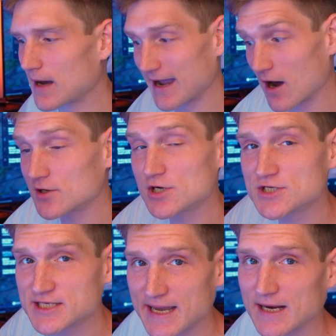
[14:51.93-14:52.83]
I
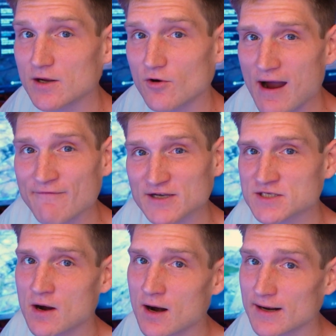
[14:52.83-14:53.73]
understand
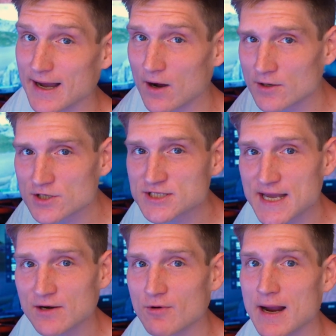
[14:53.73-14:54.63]
graphics card. I
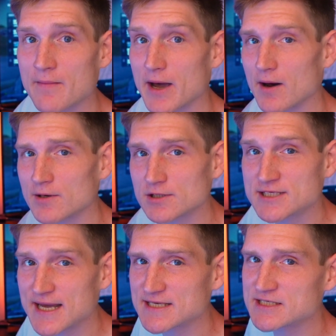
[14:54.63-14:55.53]
understand RAM. I
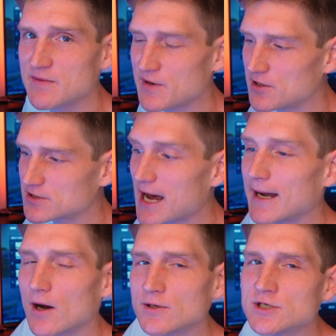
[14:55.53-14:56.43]
understand C P Us.
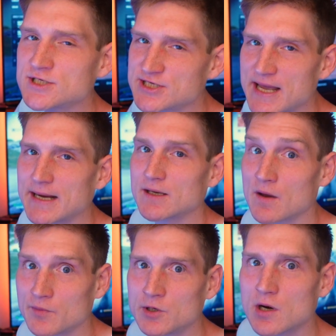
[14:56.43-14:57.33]
I understand
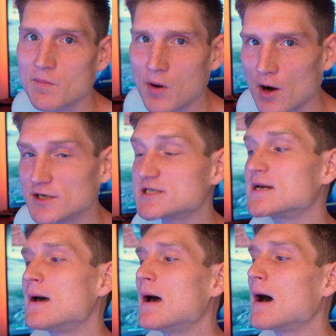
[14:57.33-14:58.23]
computer parts.